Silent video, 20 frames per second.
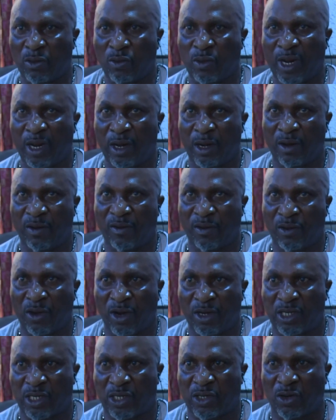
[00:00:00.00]
We
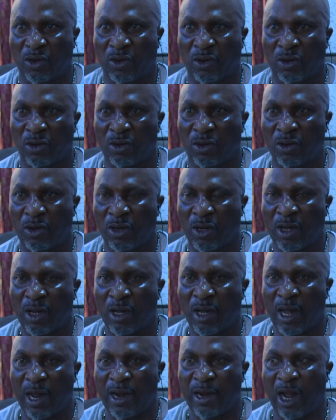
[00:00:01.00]
wrote to
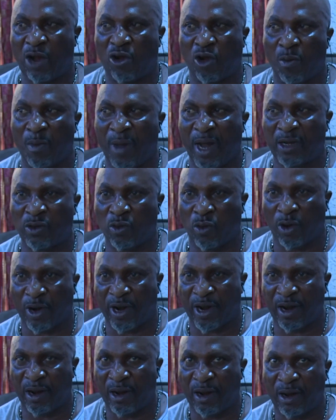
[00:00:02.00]
Area Command
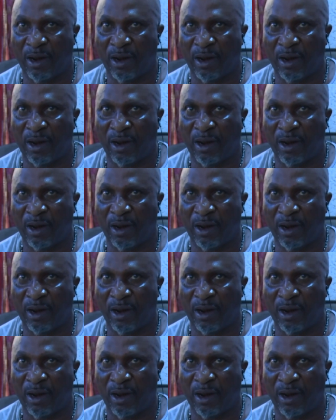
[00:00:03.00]
Warri.